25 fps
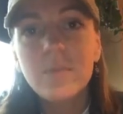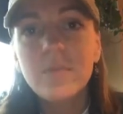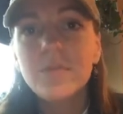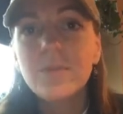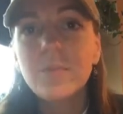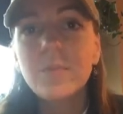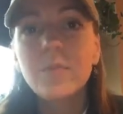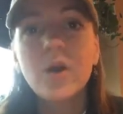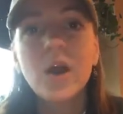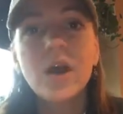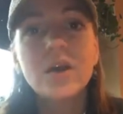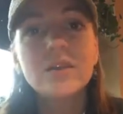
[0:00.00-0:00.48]
But
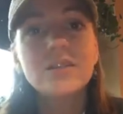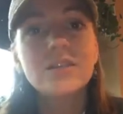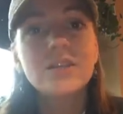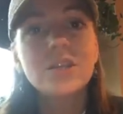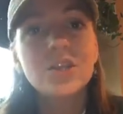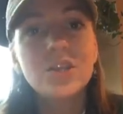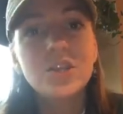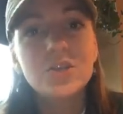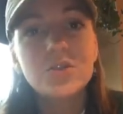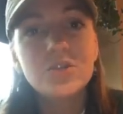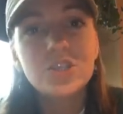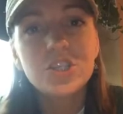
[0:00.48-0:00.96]
the
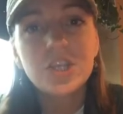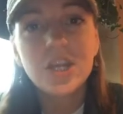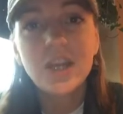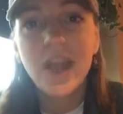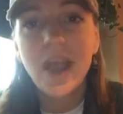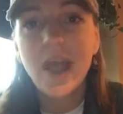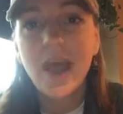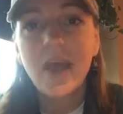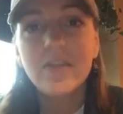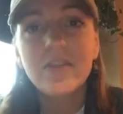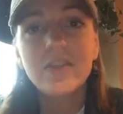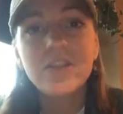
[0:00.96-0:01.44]
prosecution
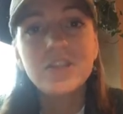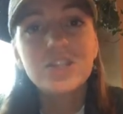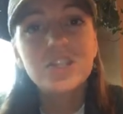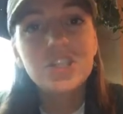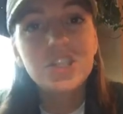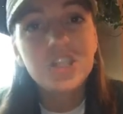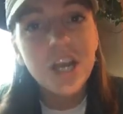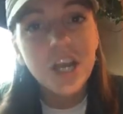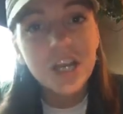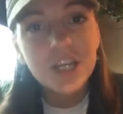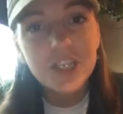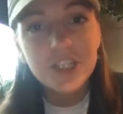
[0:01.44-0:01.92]
and the
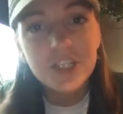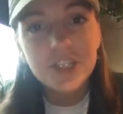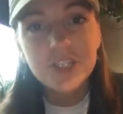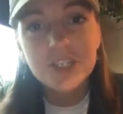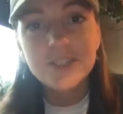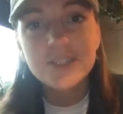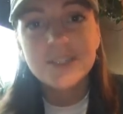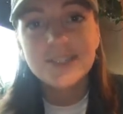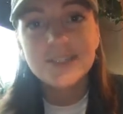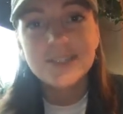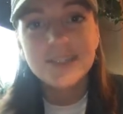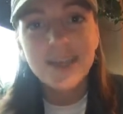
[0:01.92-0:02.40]
judge
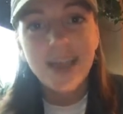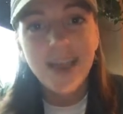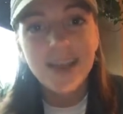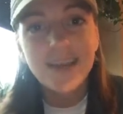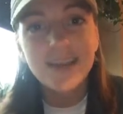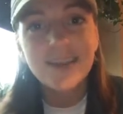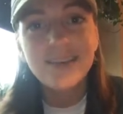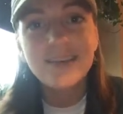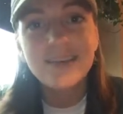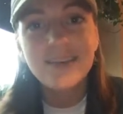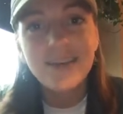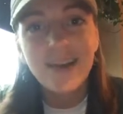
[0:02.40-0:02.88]

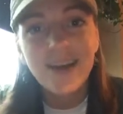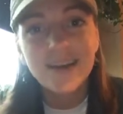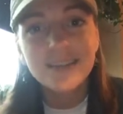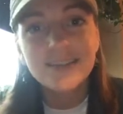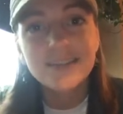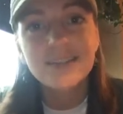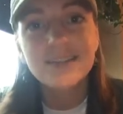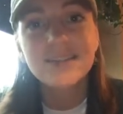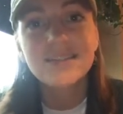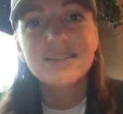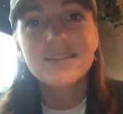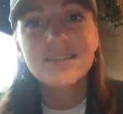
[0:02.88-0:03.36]
decided not
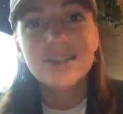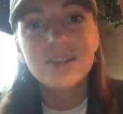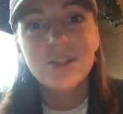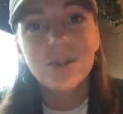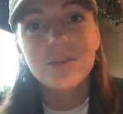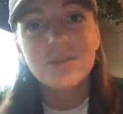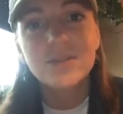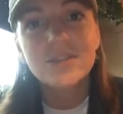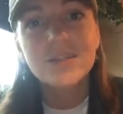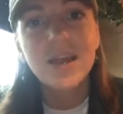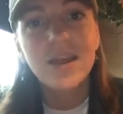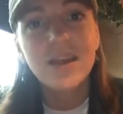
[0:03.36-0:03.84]
to
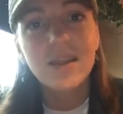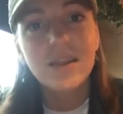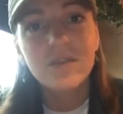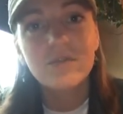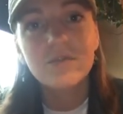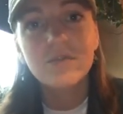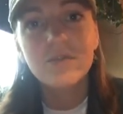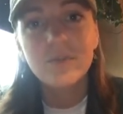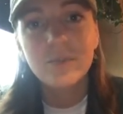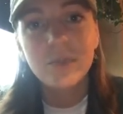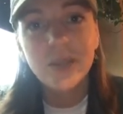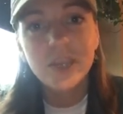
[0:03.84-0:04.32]
disclose that
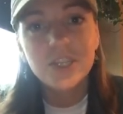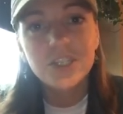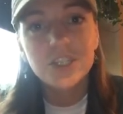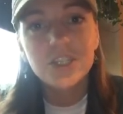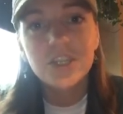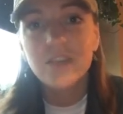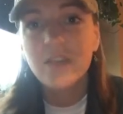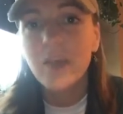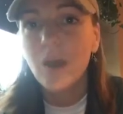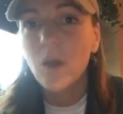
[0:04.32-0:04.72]
information.